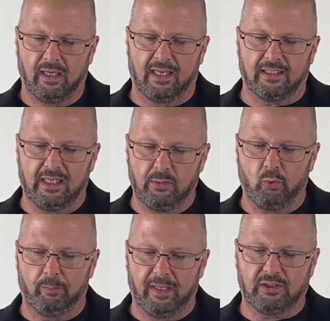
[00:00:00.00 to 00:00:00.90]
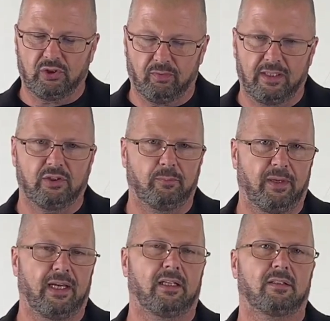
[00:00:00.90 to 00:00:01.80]
and he will make straight your
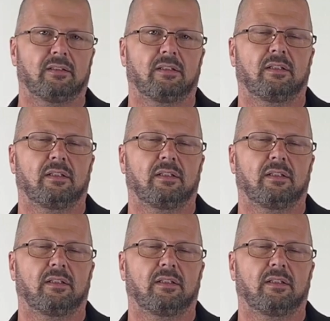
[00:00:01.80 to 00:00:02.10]
paths.